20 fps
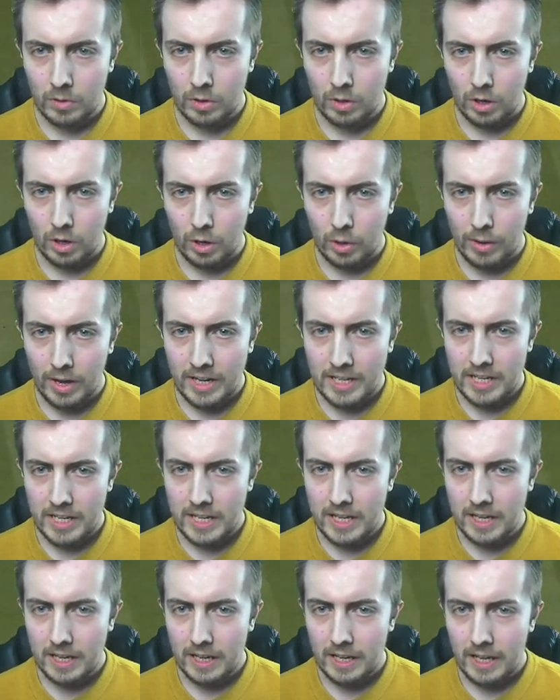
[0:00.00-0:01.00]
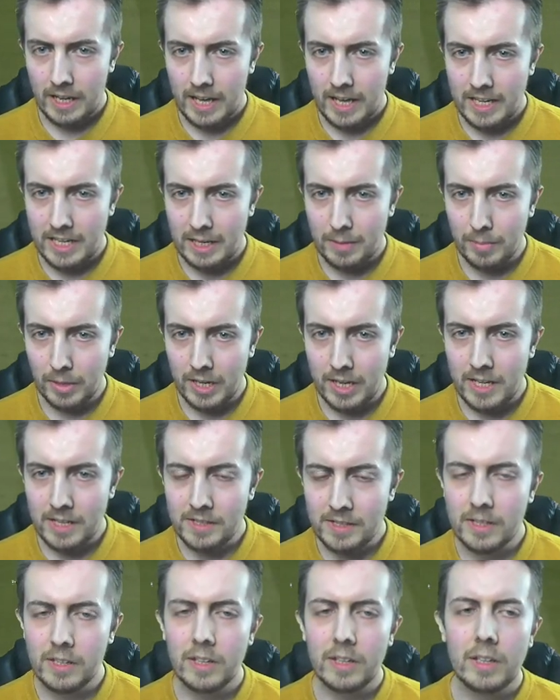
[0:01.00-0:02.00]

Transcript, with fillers: Oh, Eddie. Eddie, please.